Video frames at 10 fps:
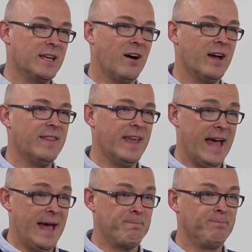the I, the
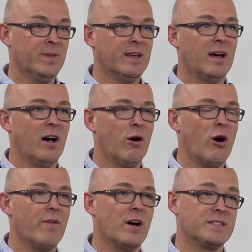M
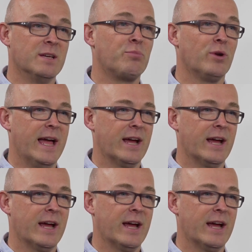of our simple